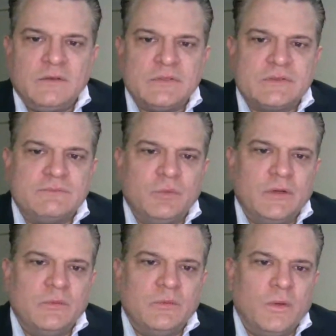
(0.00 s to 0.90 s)
because
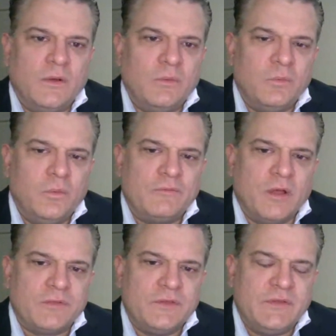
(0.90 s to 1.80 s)

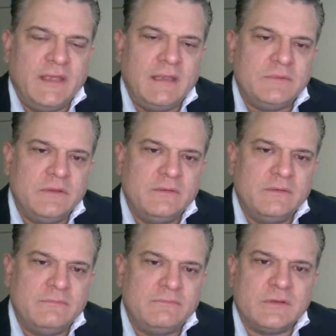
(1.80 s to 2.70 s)
we've got the team
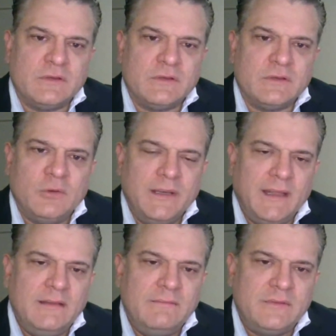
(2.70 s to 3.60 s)
to deliver what we
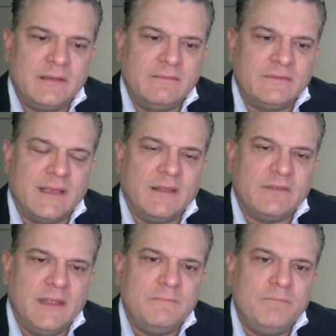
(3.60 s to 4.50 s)
need to
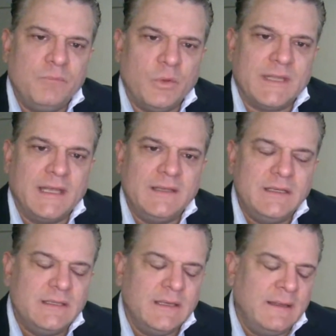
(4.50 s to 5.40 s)
get them what they
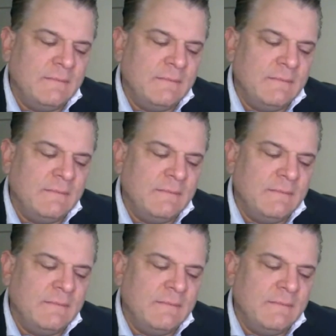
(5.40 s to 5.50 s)
need.